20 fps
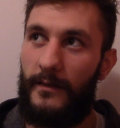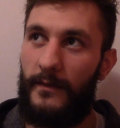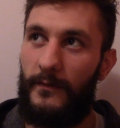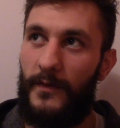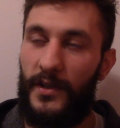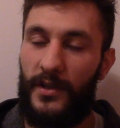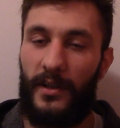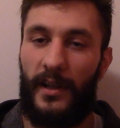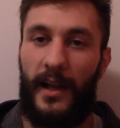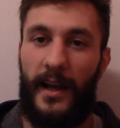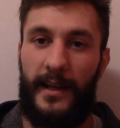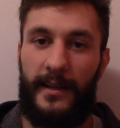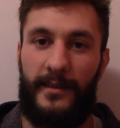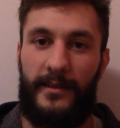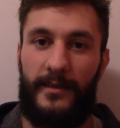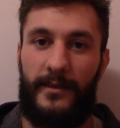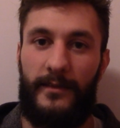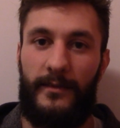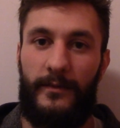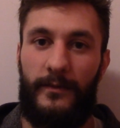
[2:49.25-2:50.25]

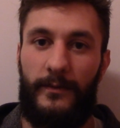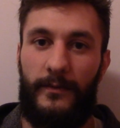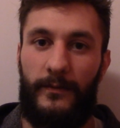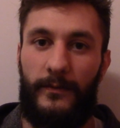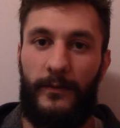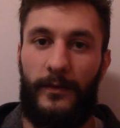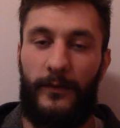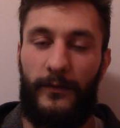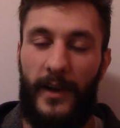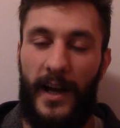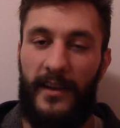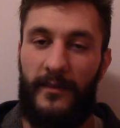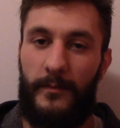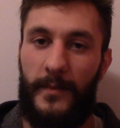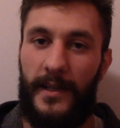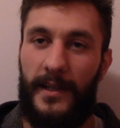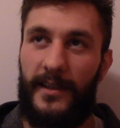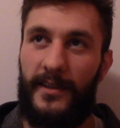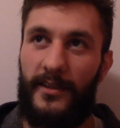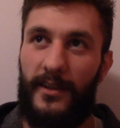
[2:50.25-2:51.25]
visualize for 5
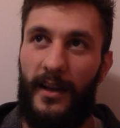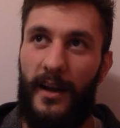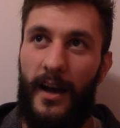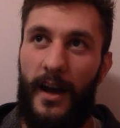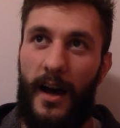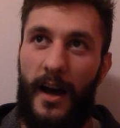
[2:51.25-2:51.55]
minutes